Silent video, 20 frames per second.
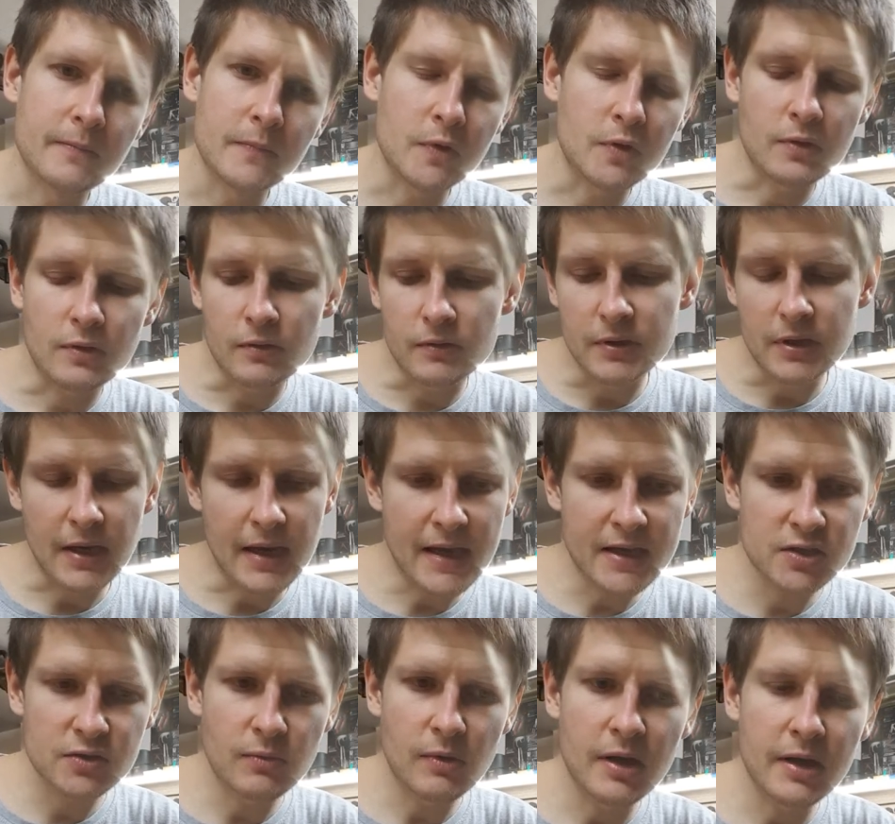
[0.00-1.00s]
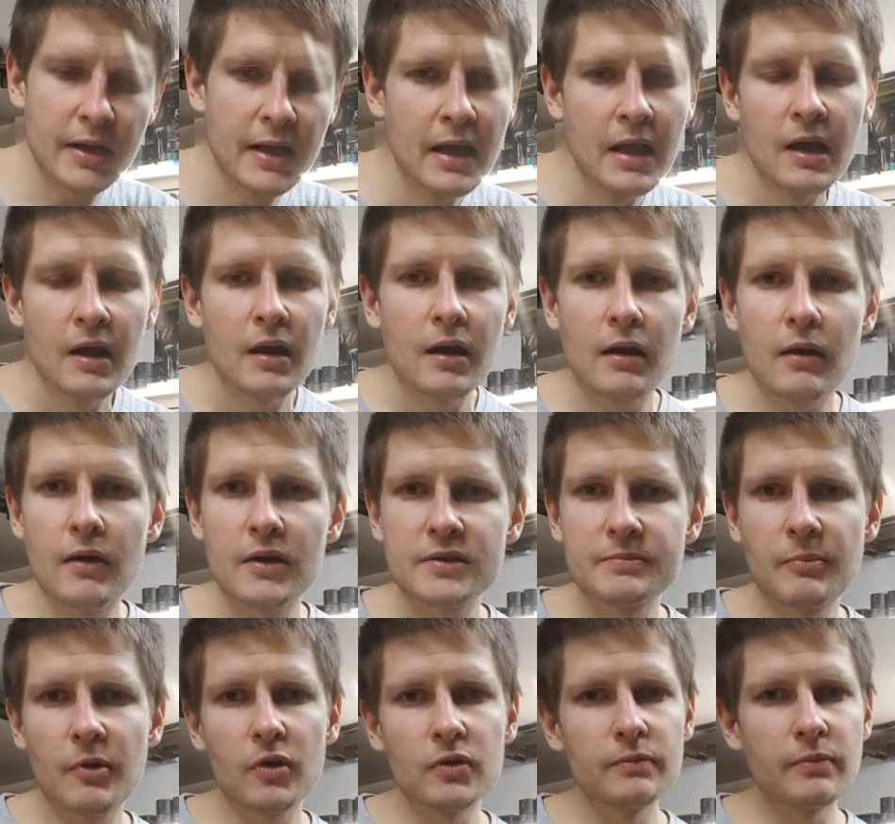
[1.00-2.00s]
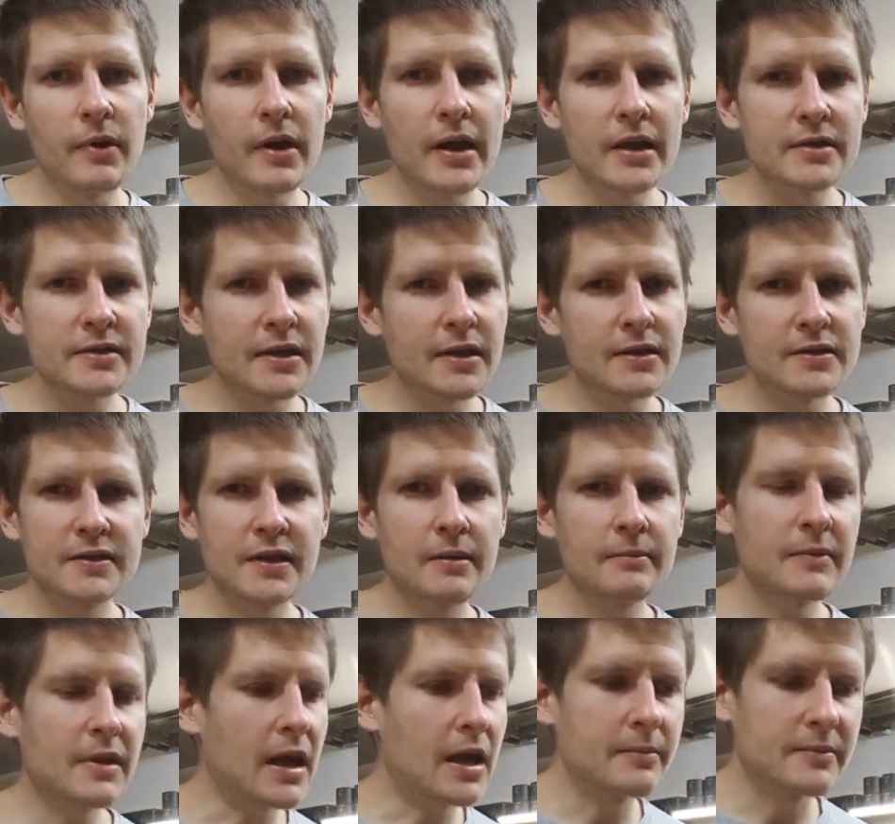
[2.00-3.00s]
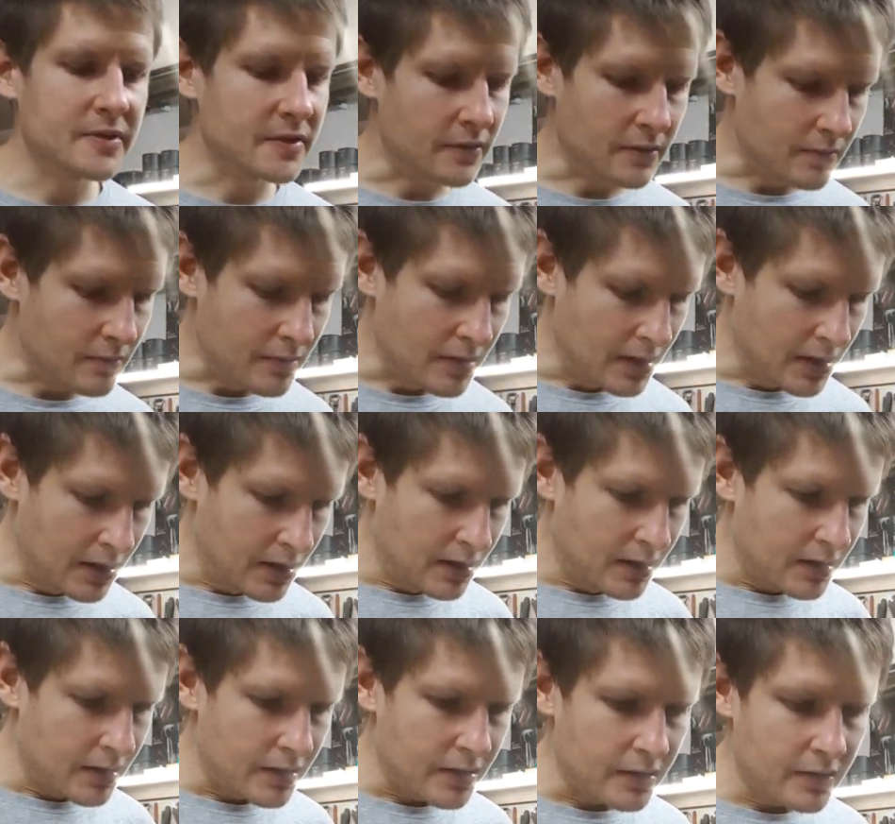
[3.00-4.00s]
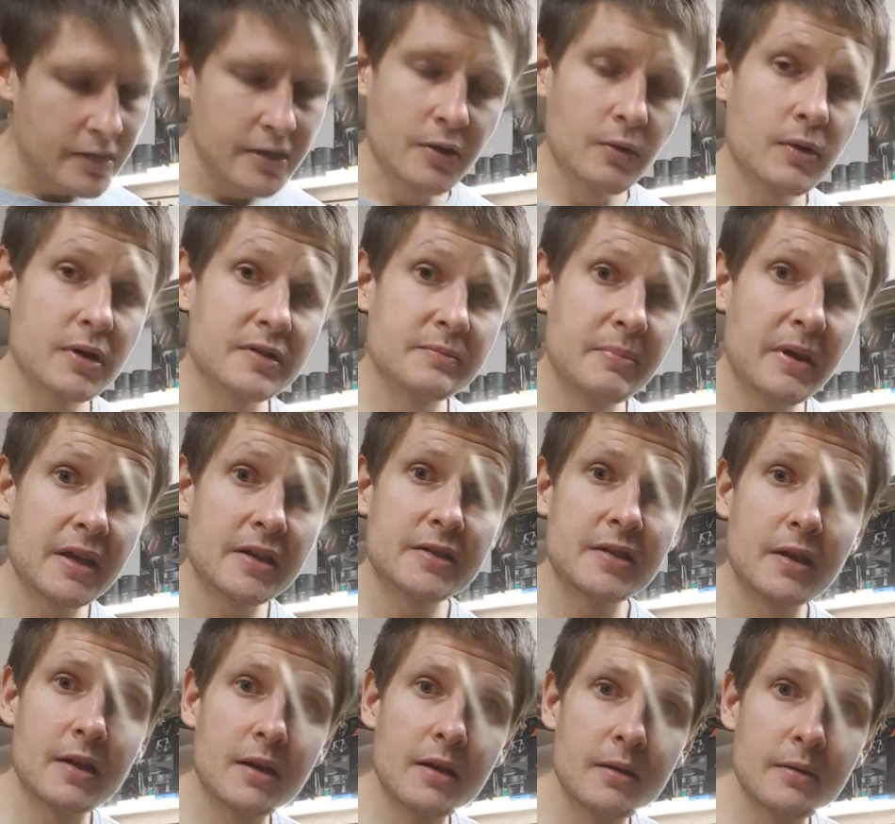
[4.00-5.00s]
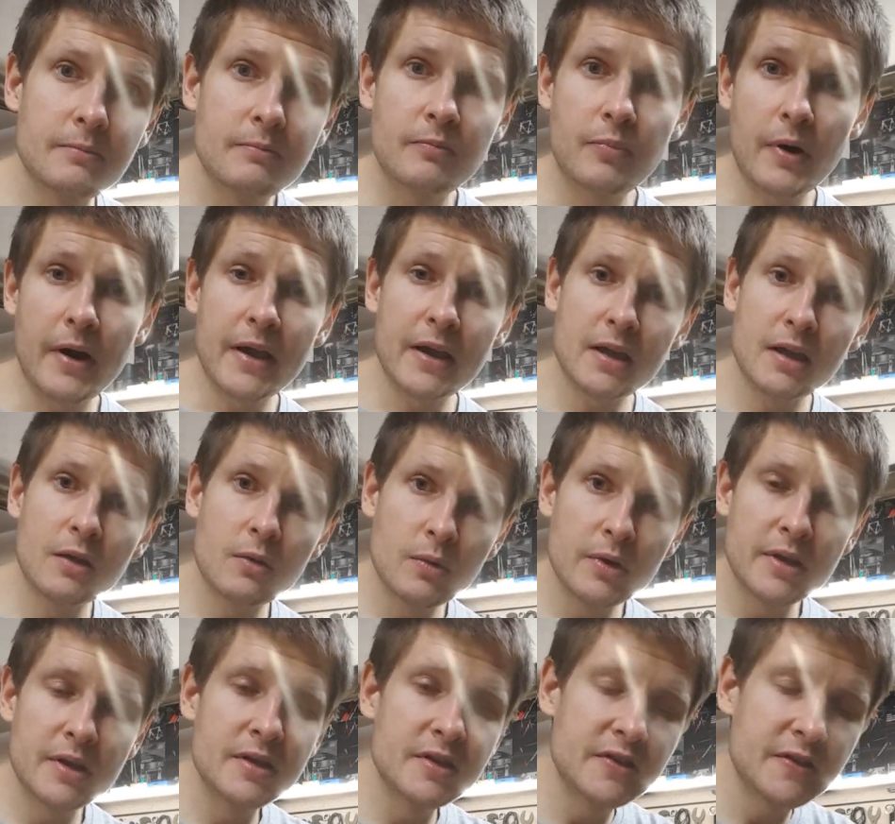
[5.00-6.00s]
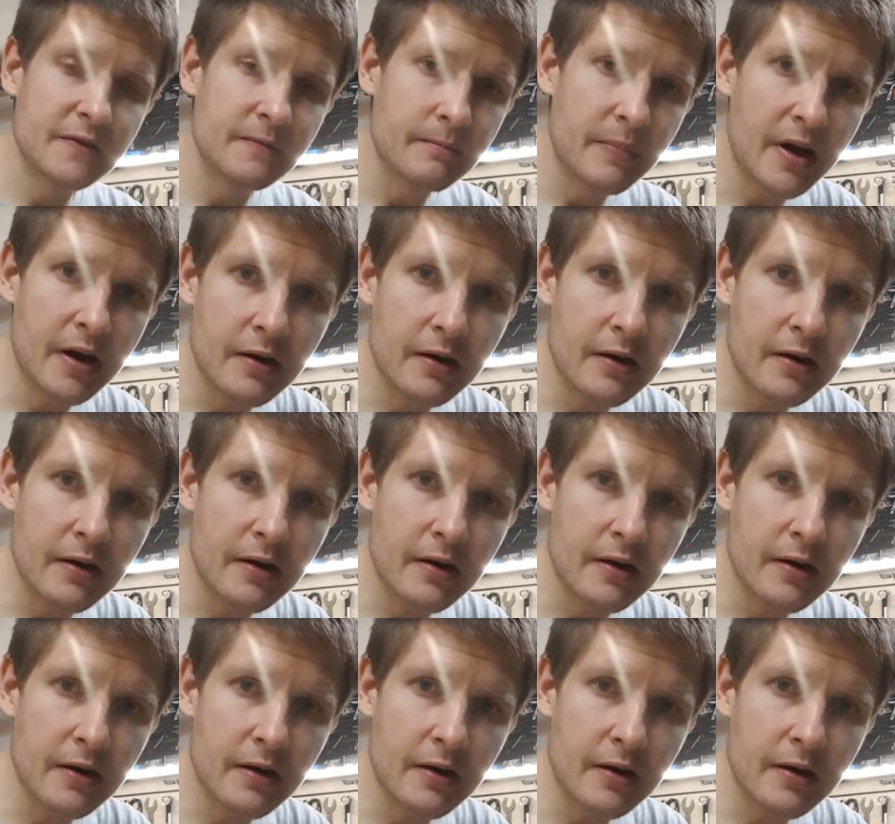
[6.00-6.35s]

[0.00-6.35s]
You know, the last one lost both brakes at the same time, so he was basically braking with his